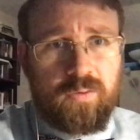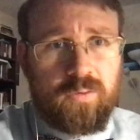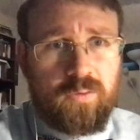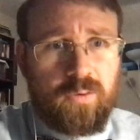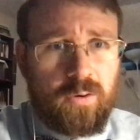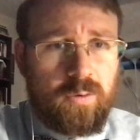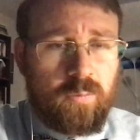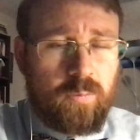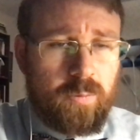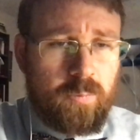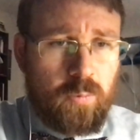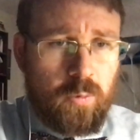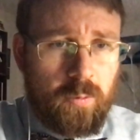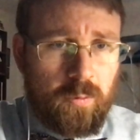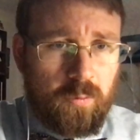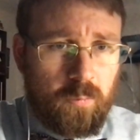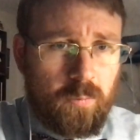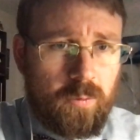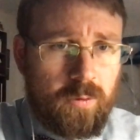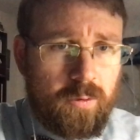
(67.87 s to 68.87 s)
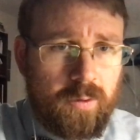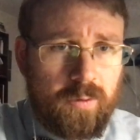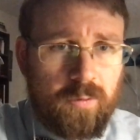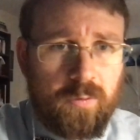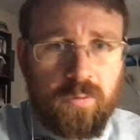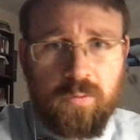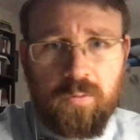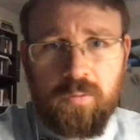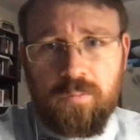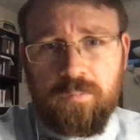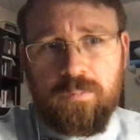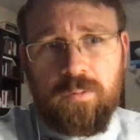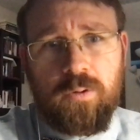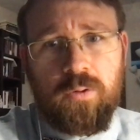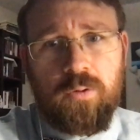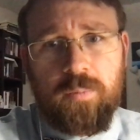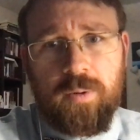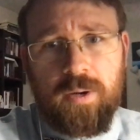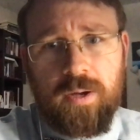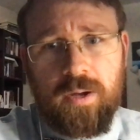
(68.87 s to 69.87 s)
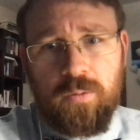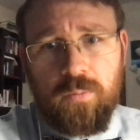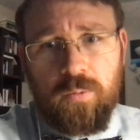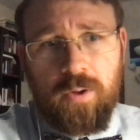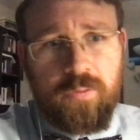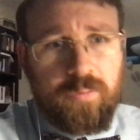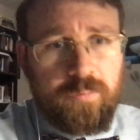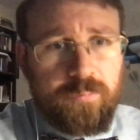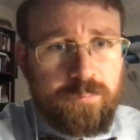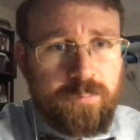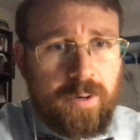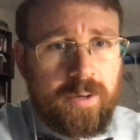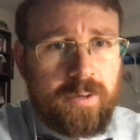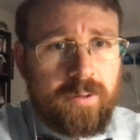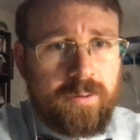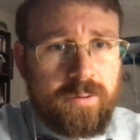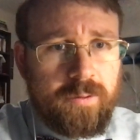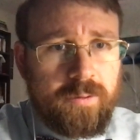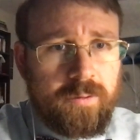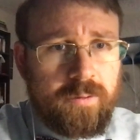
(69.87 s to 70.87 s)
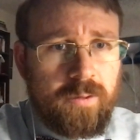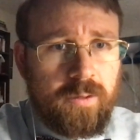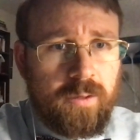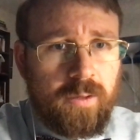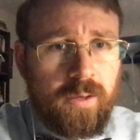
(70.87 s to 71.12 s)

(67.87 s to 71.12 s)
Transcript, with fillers: starting with Maurice Wilkins, followed by Rosalind Franklin,